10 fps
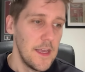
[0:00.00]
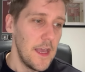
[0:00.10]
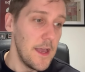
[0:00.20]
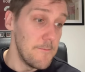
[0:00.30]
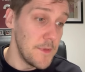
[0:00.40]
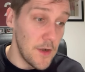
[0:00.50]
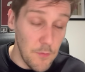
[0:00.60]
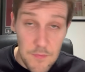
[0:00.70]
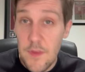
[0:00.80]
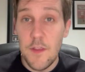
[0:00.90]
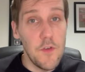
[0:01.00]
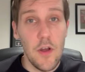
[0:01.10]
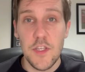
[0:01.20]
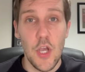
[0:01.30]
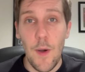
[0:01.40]
you know, you've
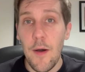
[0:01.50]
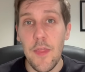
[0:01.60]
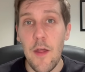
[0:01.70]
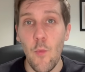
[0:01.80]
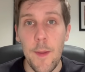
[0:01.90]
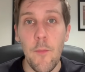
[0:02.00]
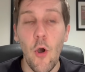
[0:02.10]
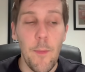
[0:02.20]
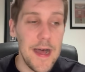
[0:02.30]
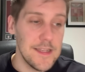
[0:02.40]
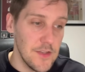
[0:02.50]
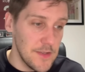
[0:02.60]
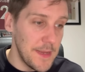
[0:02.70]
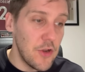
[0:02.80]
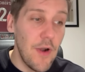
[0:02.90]
got to go out there and win more battles.
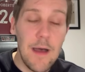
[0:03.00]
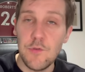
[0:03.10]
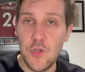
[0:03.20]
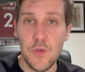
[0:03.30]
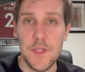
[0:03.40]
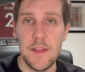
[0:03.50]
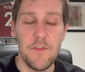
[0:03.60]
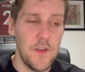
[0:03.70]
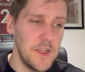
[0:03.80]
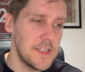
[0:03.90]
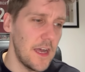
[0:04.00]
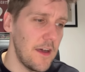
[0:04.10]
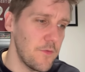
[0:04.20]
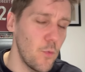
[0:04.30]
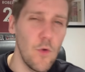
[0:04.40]
I mean, ground duels in the first
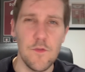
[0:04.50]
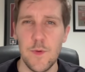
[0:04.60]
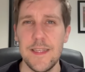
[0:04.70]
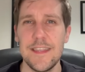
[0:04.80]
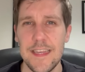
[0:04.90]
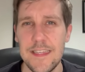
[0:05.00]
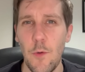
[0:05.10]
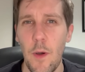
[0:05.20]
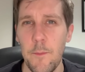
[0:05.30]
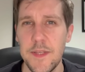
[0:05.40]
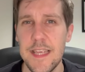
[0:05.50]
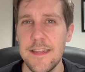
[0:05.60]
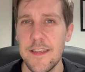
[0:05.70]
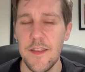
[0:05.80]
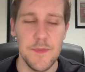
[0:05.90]
half, Wolves win
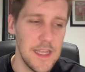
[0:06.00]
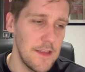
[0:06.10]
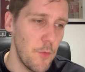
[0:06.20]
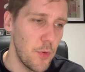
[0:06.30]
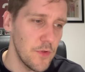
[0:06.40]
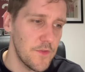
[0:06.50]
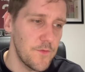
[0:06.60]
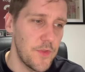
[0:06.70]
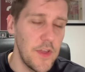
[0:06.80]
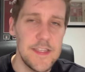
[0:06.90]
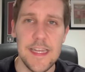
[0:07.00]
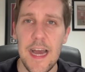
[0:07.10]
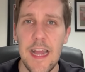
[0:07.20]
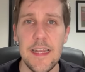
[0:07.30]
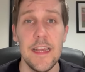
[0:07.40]
61% of them to Liverpool's
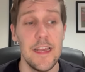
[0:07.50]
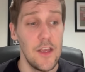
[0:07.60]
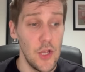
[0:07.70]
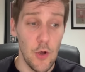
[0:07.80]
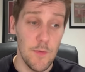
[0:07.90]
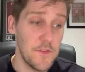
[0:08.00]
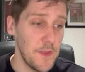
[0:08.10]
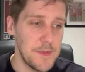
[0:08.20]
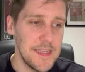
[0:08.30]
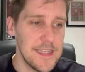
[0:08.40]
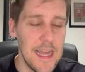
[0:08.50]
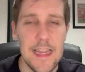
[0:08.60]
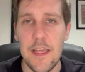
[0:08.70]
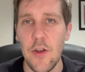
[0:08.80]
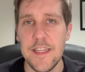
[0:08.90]
39, and almost flips
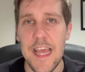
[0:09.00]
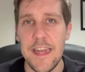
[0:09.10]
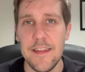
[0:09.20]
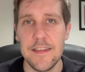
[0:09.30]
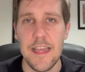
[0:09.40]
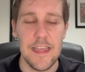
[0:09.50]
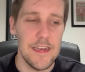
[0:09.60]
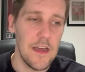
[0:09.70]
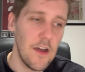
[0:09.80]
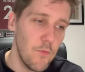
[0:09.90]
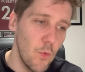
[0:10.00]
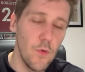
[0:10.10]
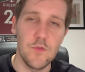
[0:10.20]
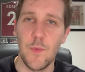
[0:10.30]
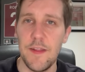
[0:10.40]
entirely on its head in the second half.
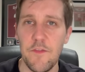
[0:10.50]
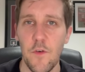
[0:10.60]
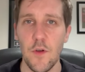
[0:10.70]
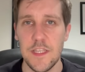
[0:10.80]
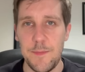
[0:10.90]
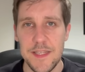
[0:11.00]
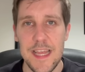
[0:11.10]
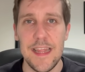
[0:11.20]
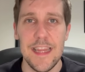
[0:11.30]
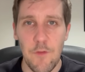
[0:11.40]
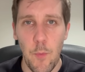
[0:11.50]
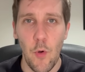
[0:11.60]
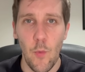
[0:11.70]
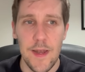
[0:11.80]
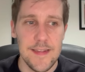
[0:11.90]
Wolves winning 40%,
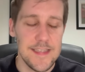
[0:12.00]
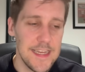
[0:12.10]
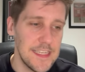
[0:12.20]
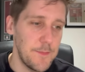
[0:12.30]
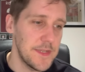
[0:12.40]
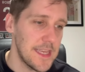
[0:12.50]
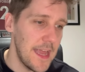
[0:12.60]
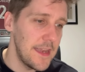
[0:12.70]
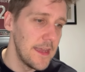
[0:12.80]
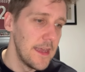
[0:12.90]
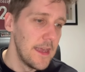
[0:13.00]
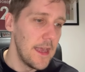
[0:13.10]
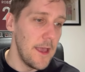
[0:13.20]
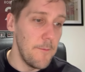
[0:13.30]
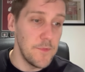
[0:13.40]
Liverpool winning
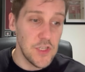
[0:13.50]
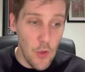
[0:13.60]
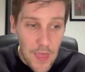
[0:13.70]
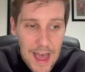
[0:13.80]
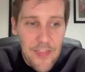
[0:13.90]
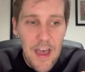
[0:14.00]
60%. So that